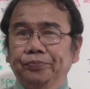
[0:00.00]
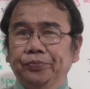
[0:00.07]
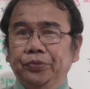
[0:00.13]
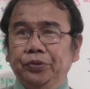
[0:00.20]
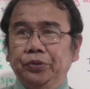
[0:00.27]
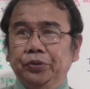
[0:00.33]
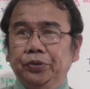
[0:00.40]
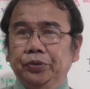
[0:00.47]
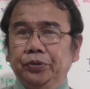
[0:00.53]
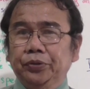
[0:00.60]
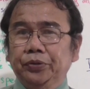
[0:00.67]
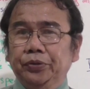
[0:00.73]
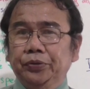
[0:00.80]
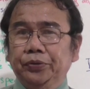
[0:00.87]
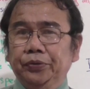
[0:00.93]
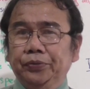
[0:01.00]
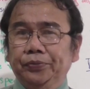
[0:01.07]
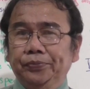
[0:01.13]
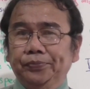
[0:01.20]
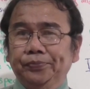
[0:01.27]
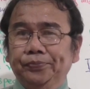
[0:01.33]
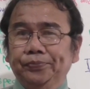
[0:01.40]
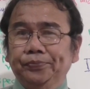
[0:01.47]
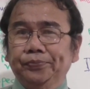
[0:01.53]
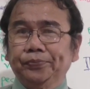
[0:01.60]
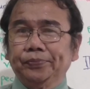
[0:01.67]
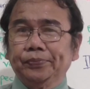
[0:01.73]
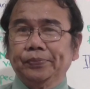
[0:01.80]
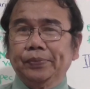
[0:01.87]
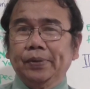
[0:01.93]
So
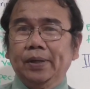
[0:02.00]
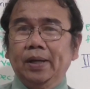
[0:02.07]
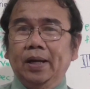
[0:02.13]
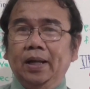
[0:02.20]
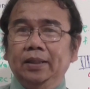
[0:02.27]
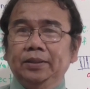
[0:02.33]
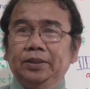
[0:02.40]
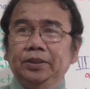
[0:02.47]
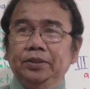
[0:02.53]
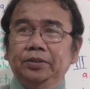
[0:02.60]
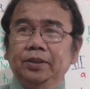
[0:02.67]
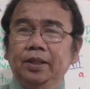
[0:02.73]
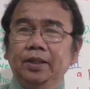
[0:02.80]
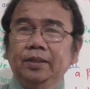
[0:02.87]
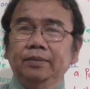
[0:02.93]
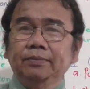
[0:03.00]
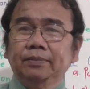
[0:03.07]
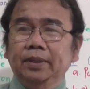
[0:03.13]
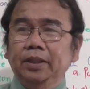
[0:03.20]
I'll see you there.